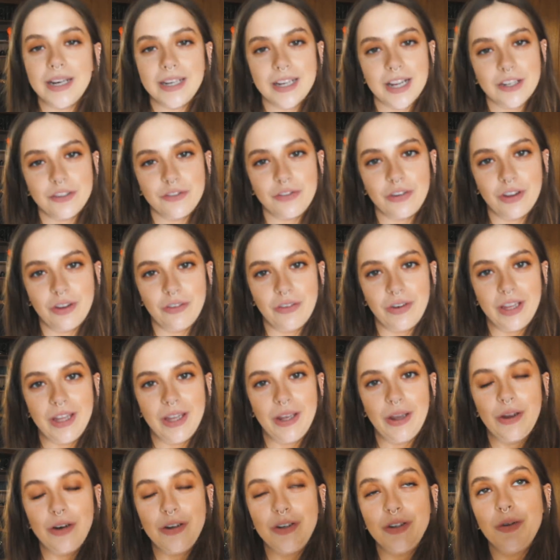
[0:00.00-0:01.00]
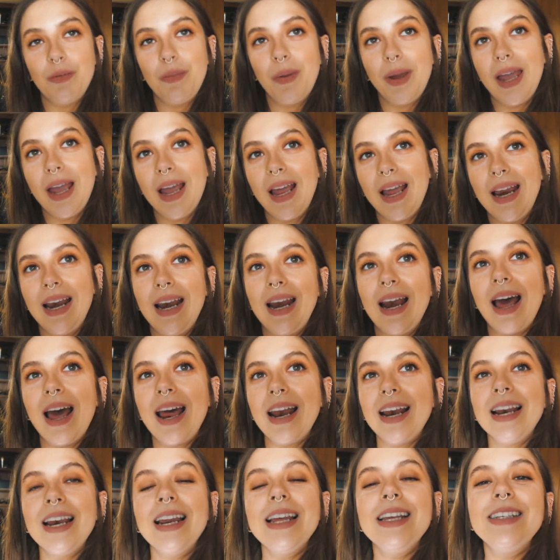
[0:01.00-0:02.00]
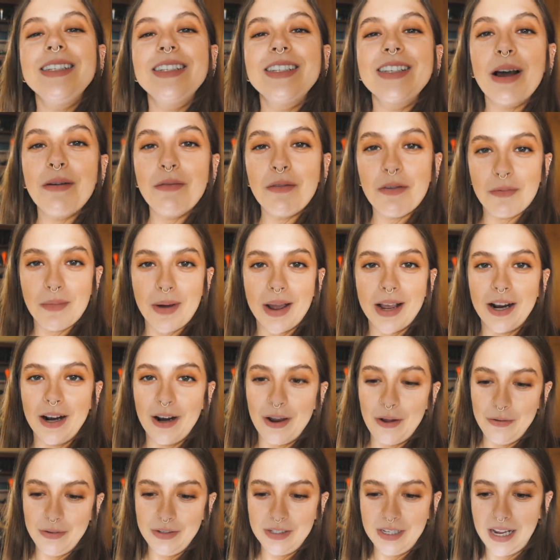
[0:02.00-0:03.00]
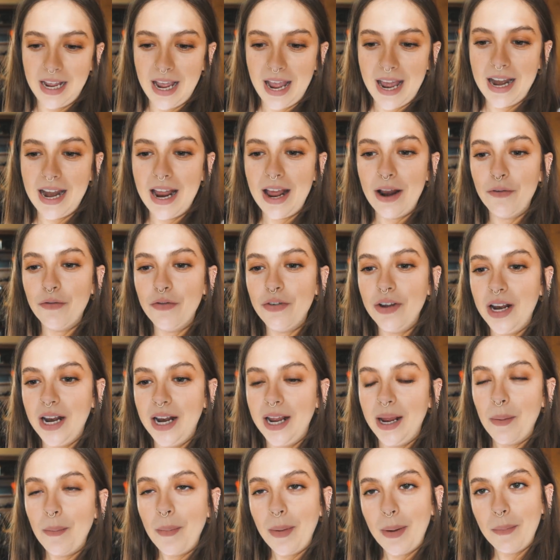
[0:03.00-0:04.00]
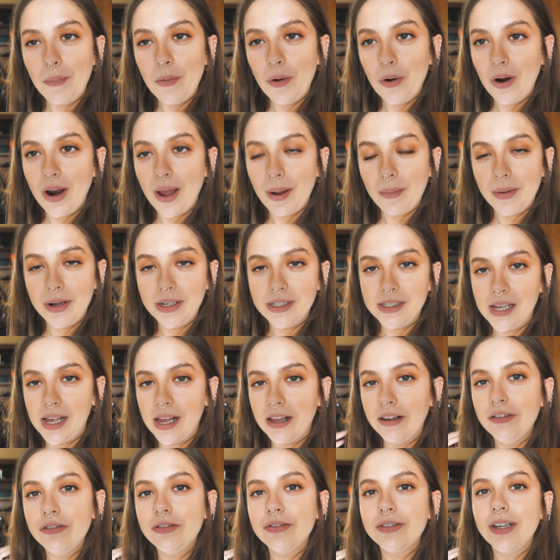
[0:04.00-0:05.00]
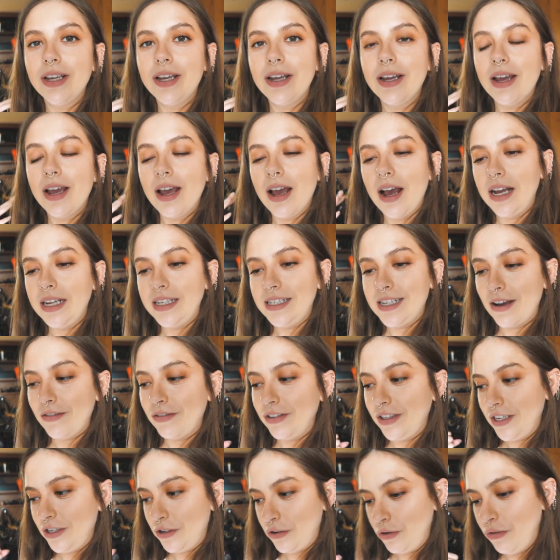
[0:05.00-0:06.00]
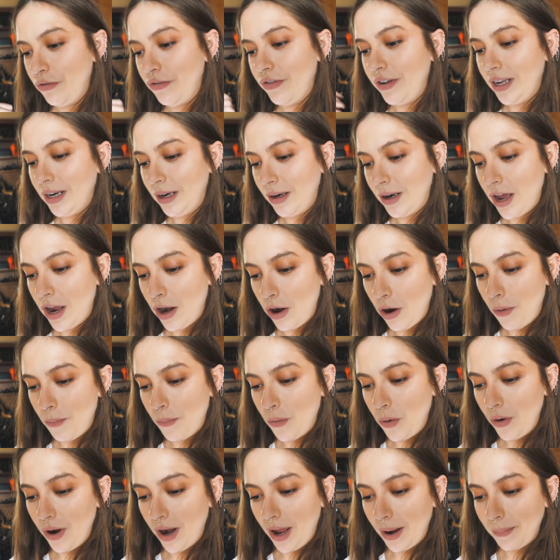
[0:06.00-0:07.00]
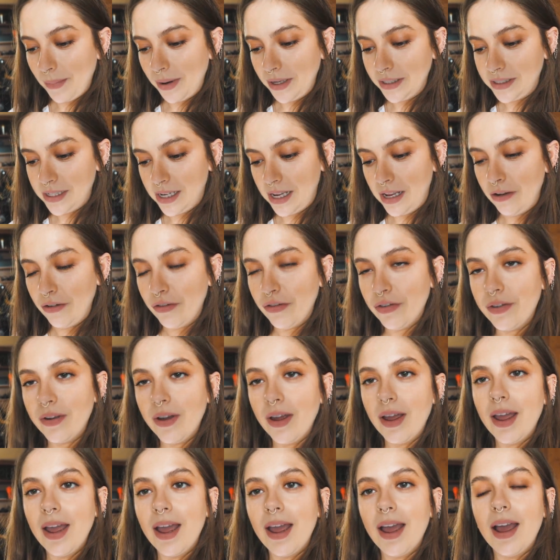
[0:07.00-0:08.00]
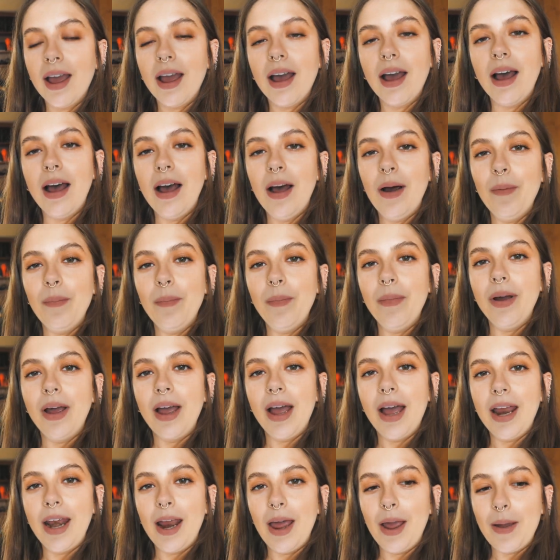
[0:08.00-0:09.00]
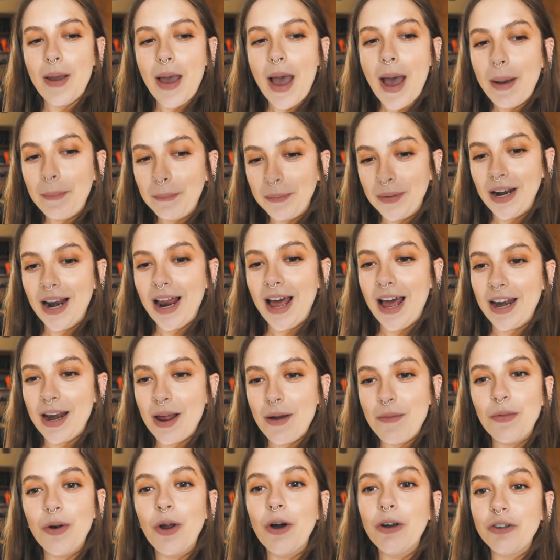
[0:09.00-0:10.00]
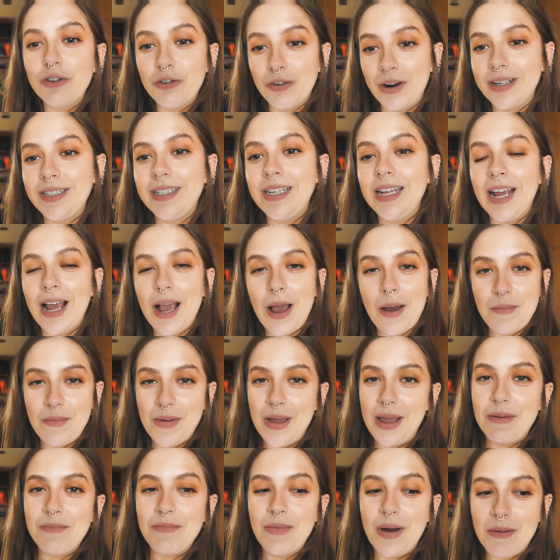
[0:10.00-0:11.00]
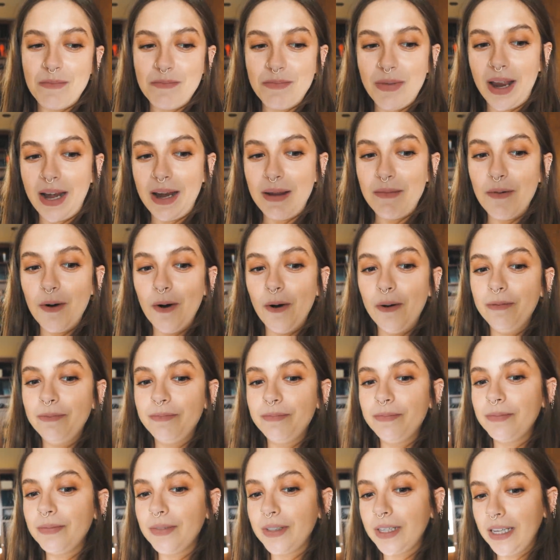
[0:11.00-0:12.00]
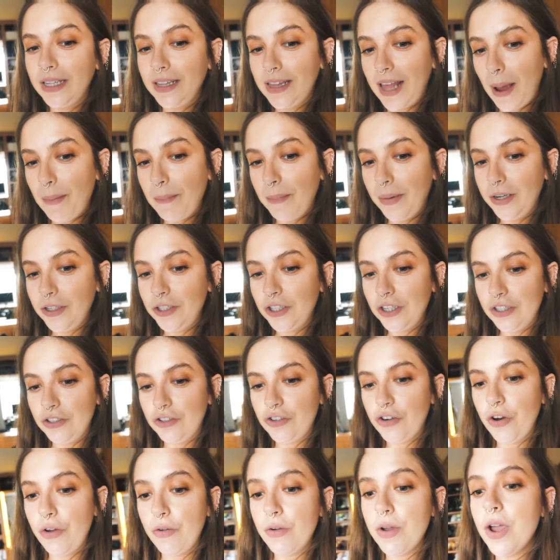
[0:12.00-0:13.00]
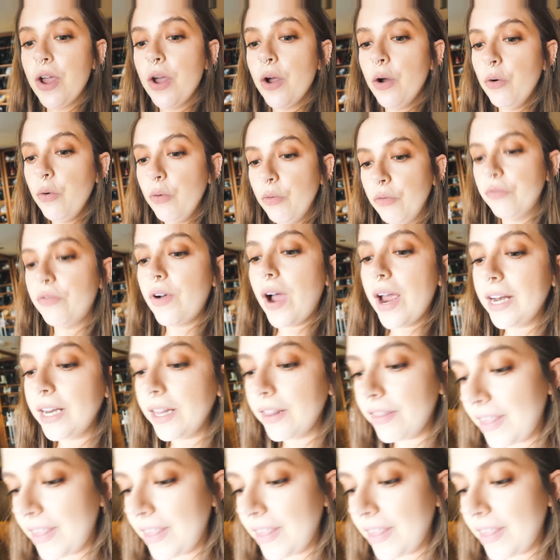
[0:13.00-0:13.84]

it does feel really good to be in at least some of my clothes again and feeling a bit more like myself. I definitely do feel a lot more like myself um, and I am glad I'm not dressing a big bump anymore that much is true. Oh, final